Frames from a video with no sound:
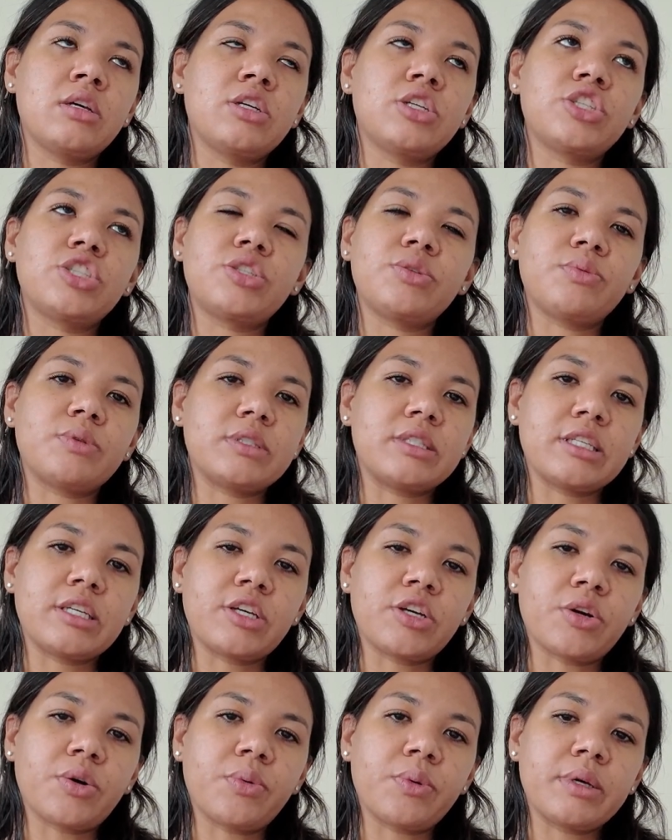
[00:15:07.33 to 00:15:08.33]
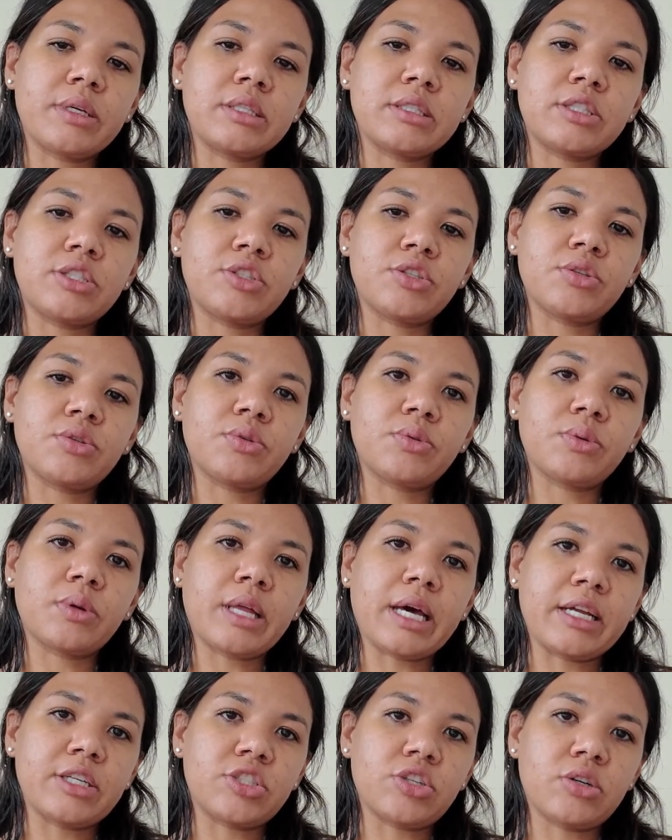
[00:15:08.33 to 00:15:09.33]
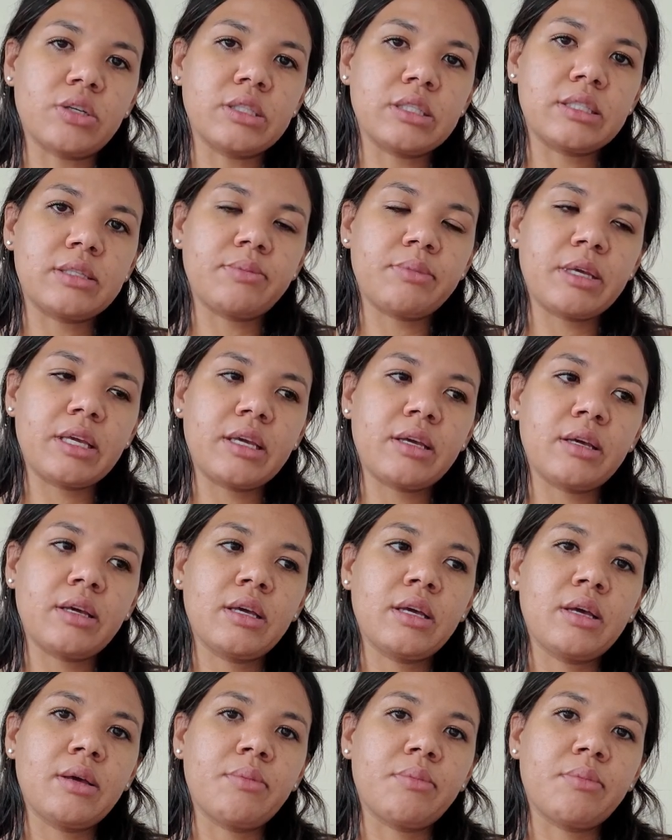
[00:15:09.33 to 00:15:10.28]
she wasn't going to latch on to me